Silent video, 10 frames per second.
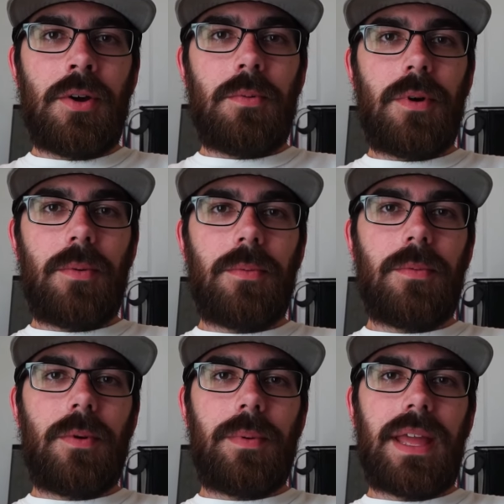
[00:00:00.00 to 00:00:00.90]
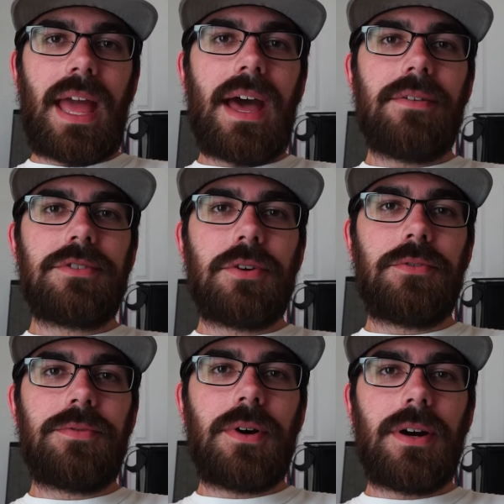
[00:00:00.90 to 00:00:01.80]
what what we have so
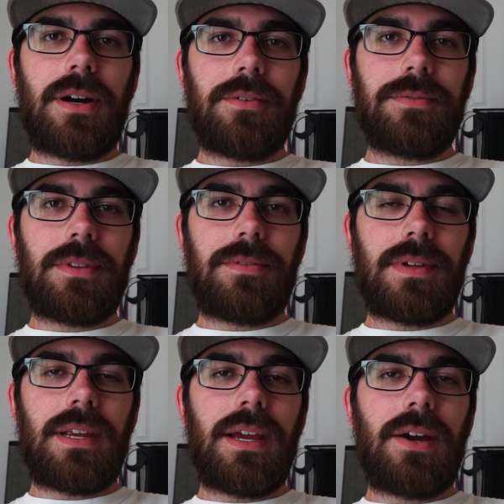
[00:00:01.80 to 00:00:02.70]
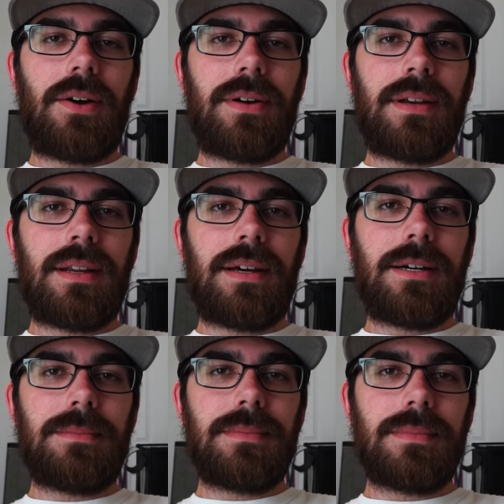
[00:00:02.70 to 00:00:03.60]
far for the video, and
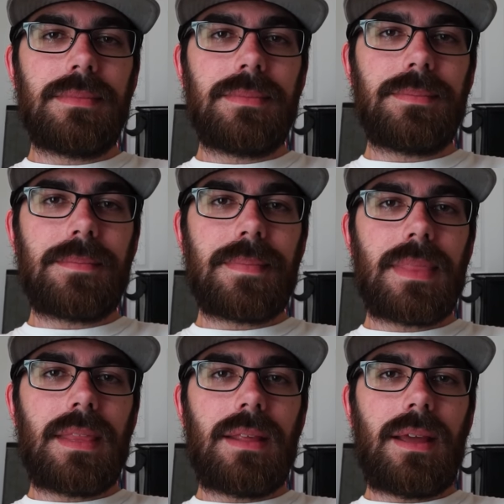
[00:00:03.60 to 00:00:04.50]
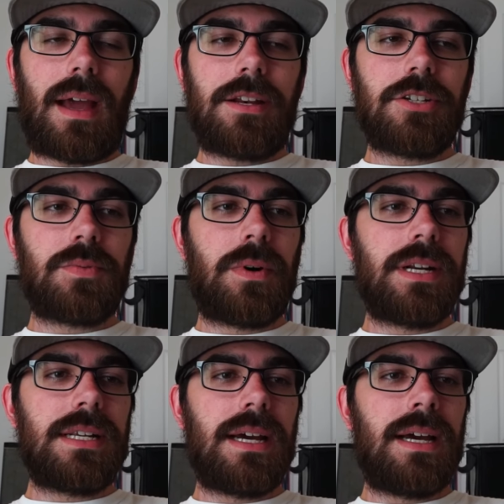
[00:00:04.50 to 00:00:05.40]
um, I just
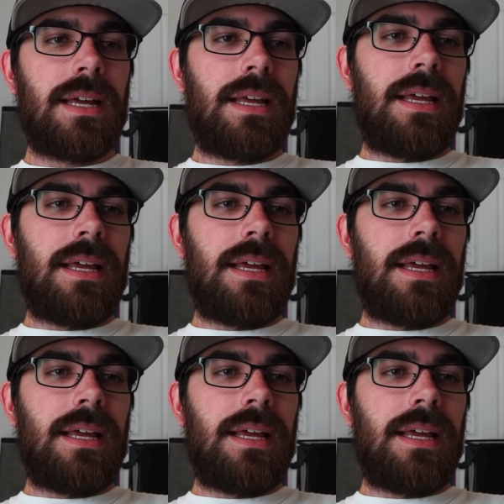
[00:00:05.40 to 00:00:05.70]
wanted to